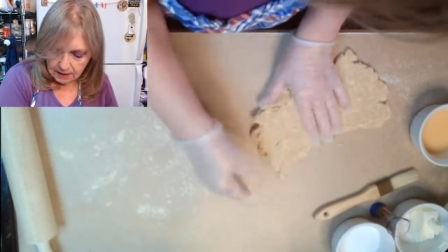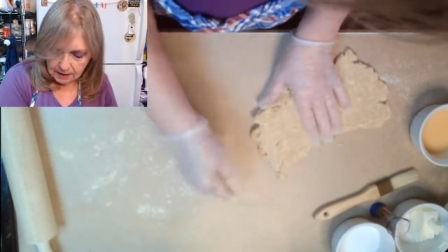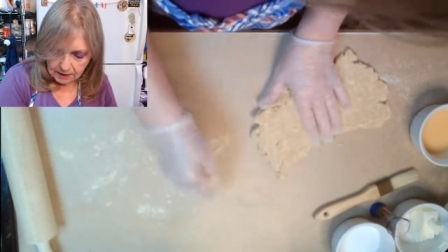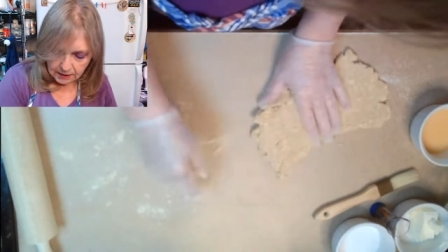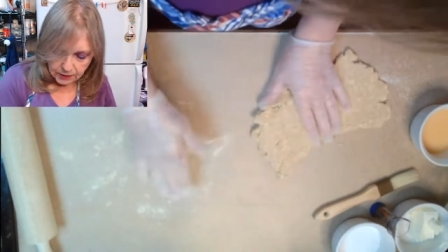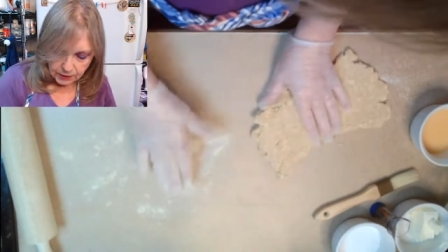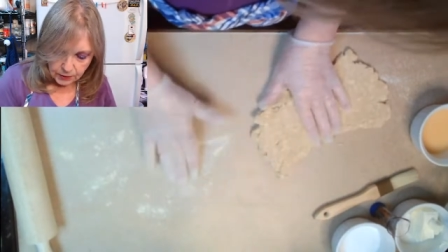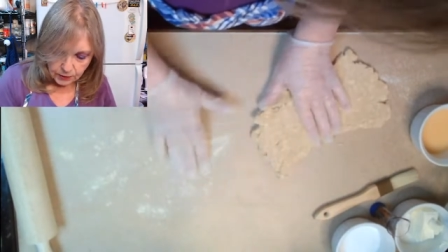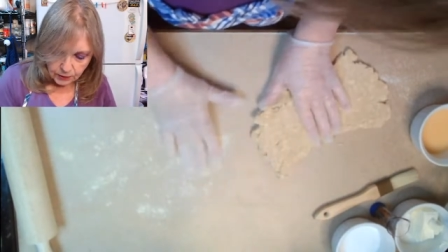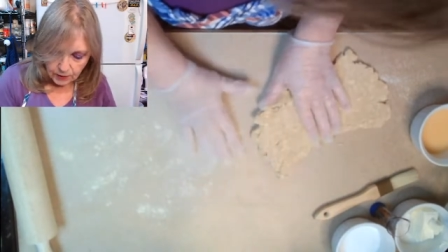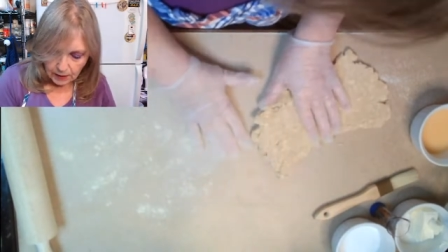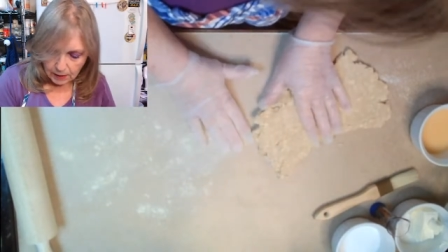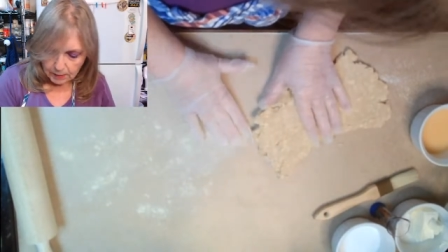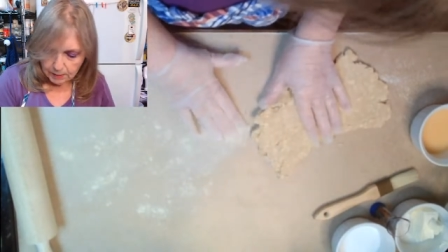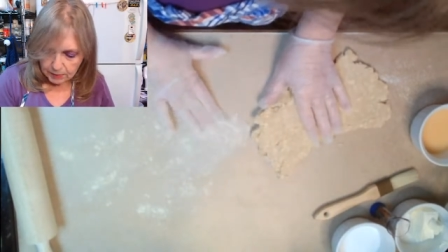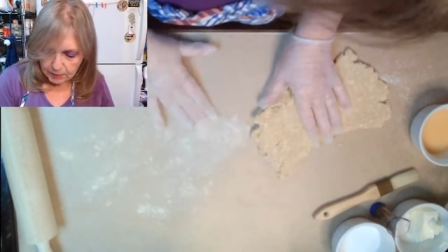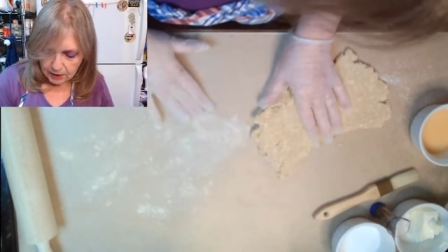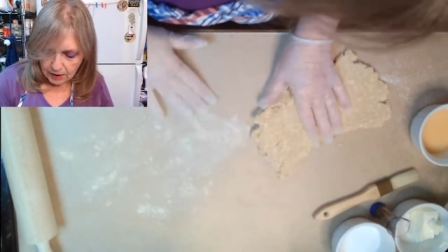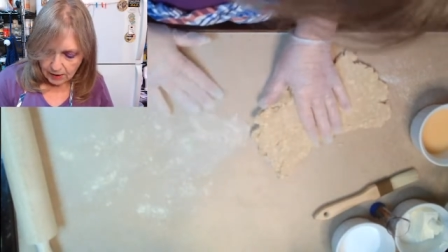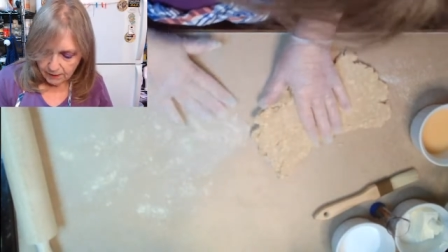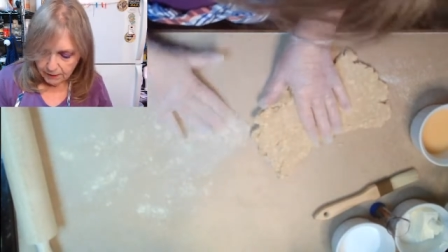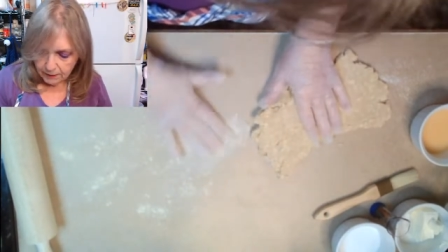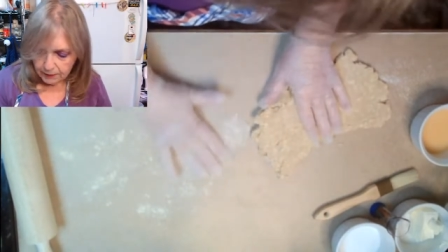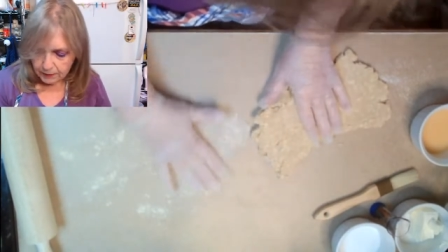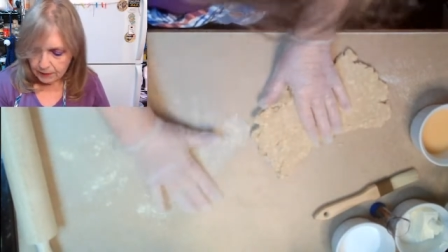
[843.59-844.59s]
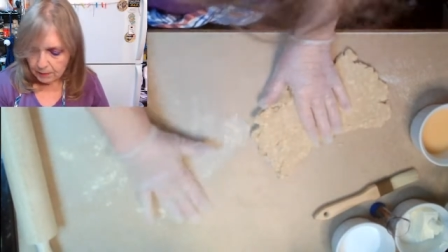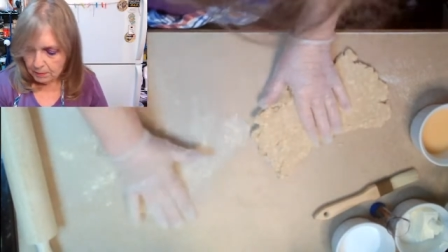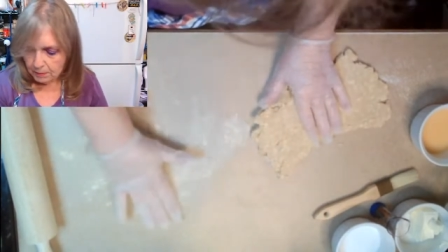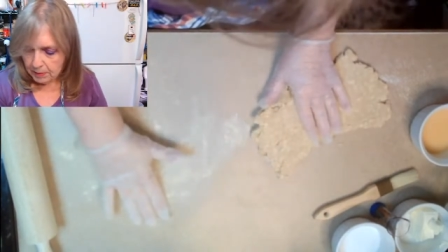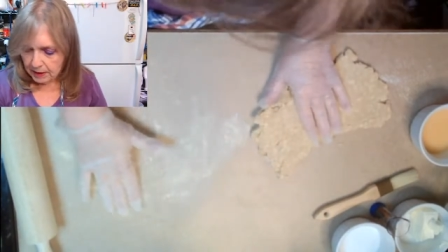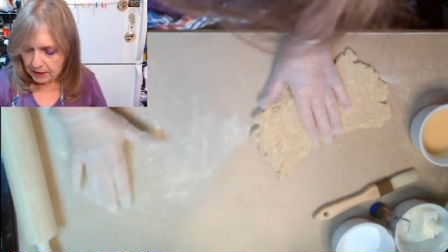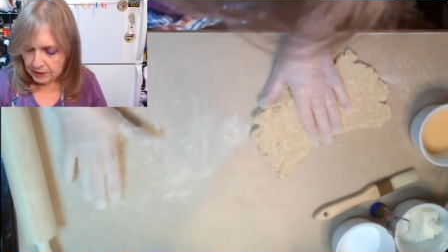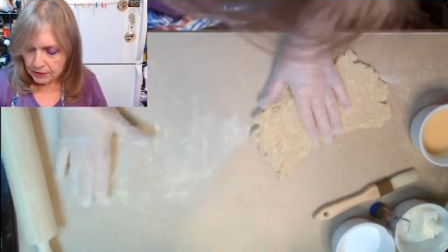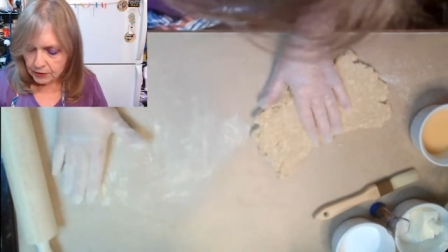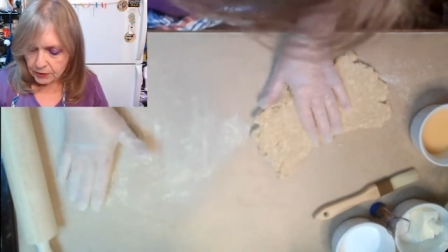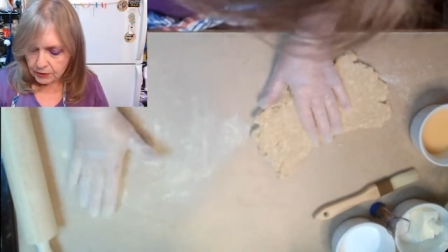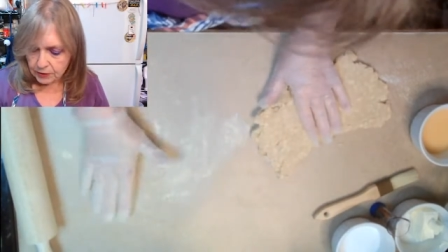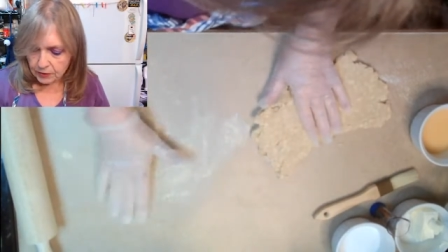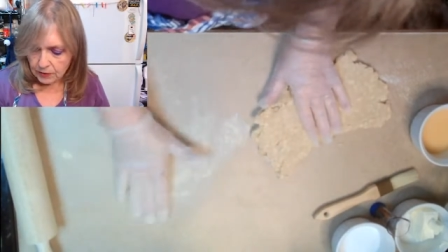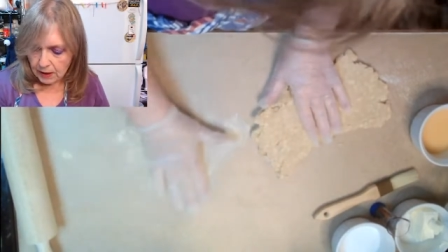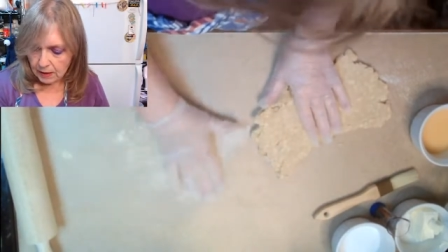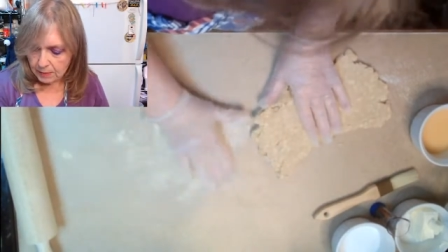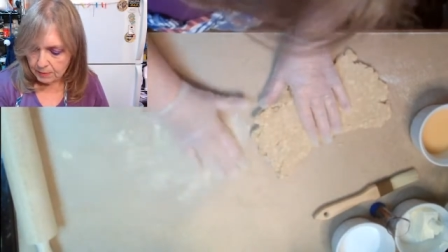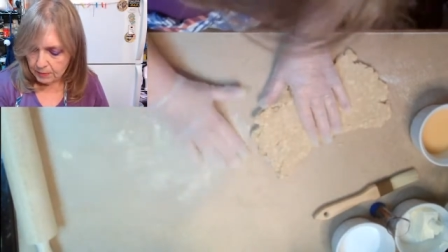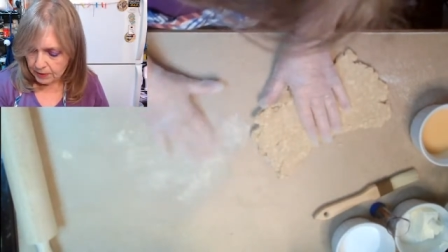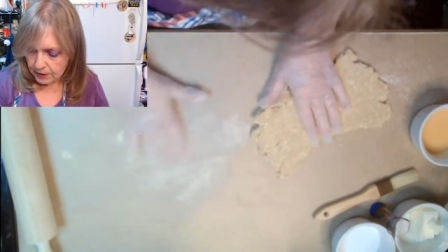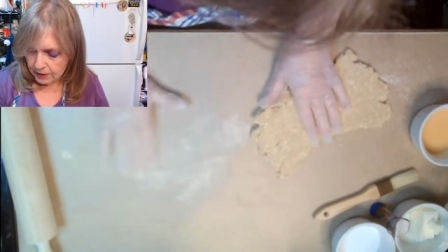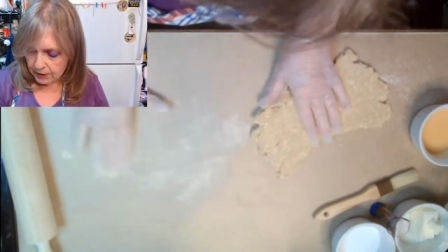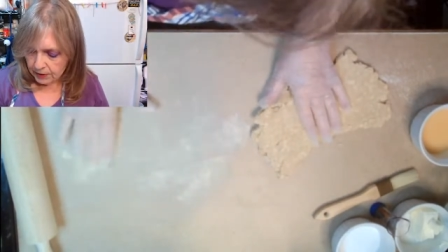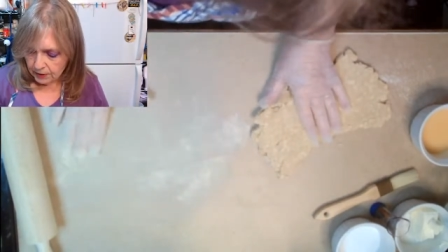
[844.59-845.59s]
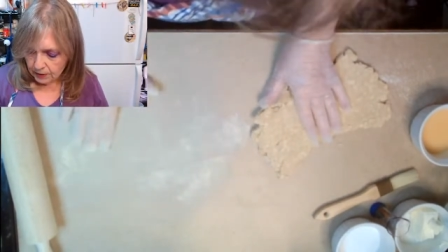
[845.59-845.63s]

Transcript: You scrape it off with a bench scraper.